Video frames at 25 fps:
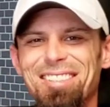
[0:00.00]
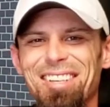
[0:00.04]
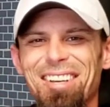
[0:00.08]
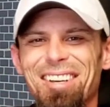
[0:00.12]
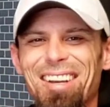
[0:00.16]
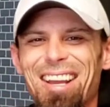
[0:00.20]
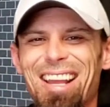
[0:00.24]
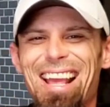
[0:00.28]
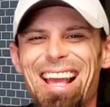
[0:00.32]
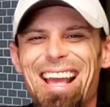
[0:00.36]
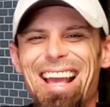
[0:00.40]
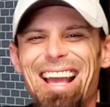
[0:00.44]
So
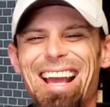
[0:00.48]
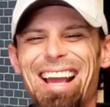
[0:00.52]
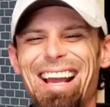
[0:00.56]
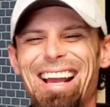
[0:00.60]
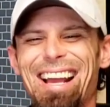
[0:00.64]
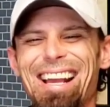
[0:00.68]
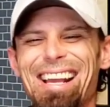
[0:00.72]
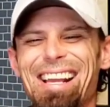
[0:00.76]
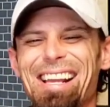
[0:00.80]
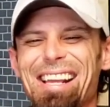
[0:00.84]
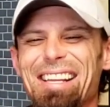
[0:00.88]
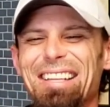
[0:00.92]

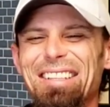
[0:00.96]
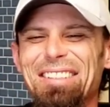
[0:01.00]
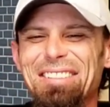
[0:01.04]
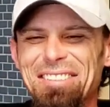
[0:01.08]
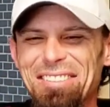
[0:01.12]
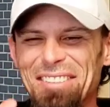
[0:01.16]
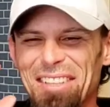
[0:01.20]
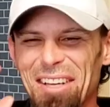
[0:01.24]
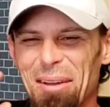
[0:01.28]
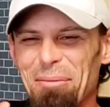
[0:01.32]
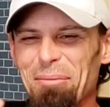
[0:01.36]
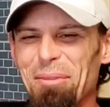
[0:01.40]

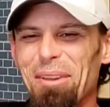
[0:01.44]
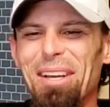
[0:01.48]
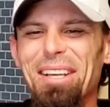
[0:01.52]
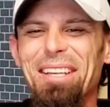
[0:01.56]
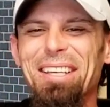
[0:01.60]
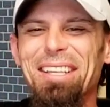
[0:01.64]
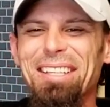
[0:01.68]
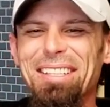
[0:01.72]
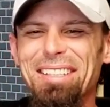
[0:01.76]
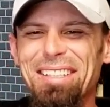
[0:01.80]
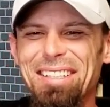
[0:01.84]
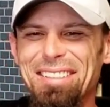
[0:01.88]
I'm not
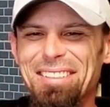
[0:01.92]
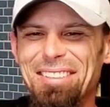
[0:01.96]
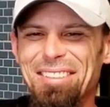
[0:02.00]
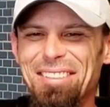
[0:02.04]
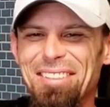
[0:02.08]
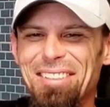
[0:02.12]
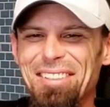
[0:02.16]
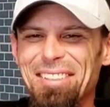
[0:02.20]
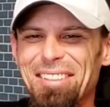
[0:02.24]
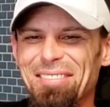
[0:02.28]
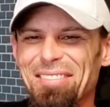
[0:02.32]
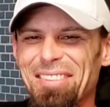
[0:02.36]
getting
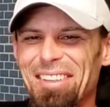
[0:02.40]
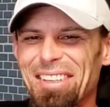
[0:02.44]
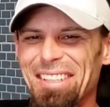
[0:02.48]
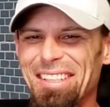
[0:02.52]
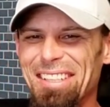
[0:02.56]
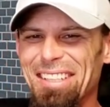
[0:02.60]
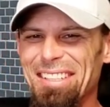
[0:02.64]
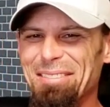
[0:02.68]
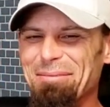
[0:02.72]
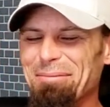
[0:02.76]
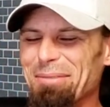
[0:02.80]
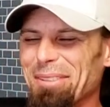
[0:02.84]
into it. I'm not
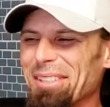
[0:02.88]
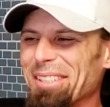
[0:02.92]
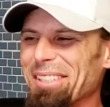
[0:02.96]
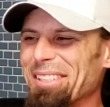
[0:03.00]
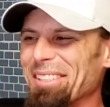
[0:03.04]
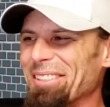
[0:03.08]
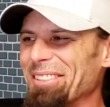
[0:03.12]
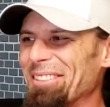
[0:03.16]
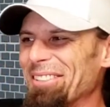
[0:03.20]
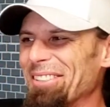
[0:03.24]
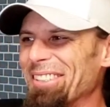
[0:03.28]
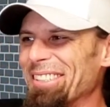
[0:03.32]
getting
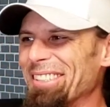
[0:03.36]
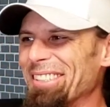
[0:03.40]
political